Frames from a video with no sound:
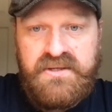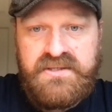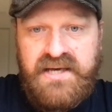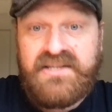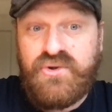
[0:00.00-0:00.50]

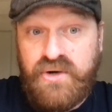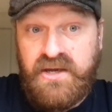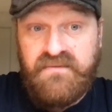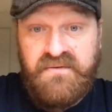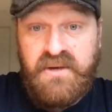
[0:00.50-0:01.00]
That's
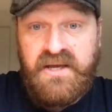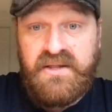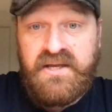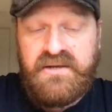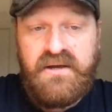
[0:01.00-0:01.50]
cricket for me. And
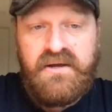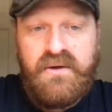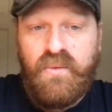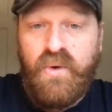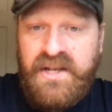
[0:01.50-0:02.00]
then
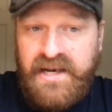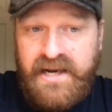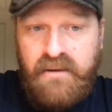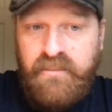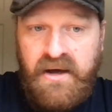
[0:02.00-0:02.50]
one
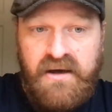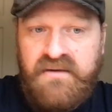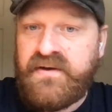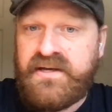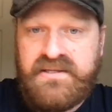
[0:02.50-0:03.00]
little part
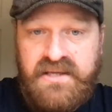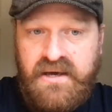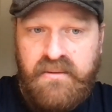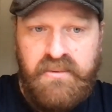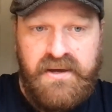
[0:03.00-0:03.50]
of it is the
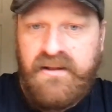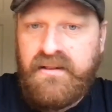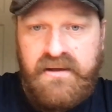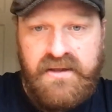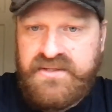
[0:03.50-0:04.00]
IPL
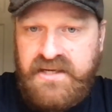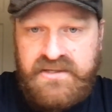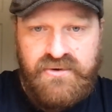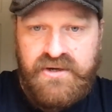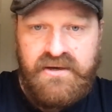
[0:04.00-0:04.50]
and
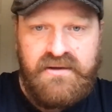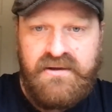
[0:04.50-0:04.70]
Test cricket,